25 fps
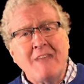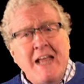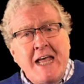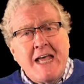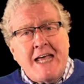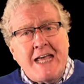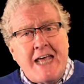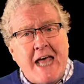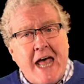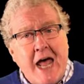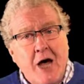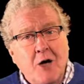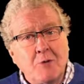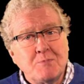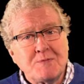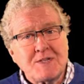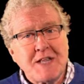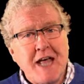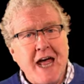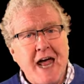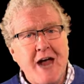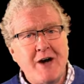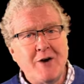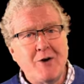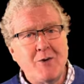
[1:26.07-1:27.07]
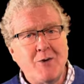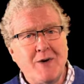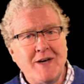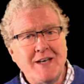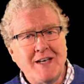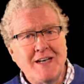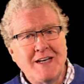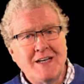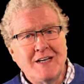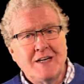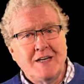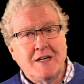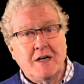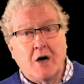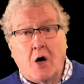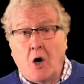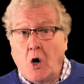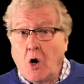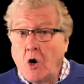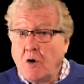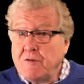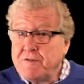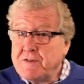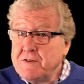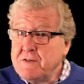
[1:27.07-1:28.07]
He helps the heroine,
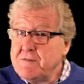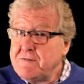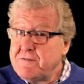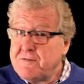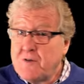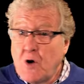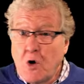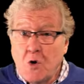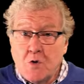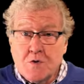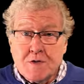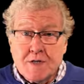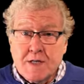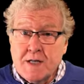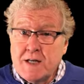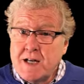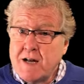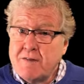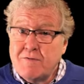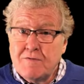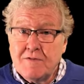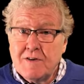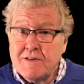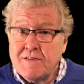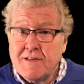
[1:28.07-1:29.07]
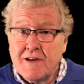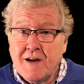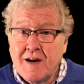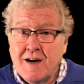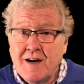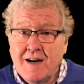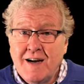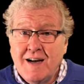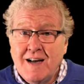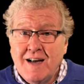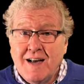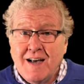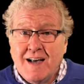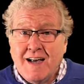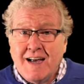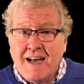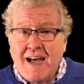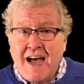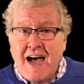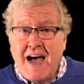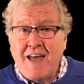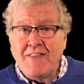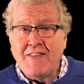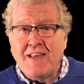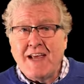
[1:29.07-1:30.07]
often falls in love with her,
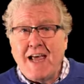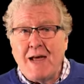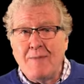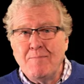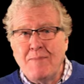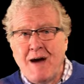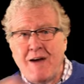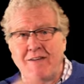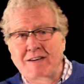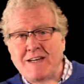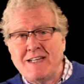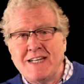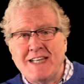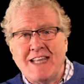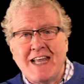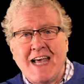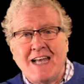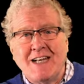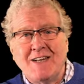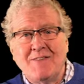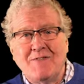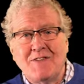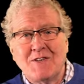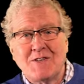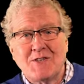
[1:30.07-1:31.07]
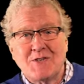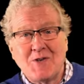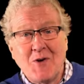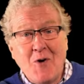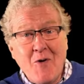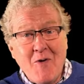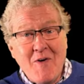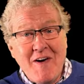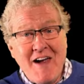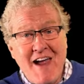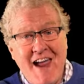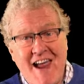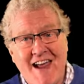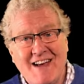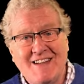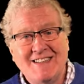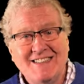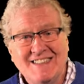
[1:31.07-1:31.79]
and they get married at the end of the story.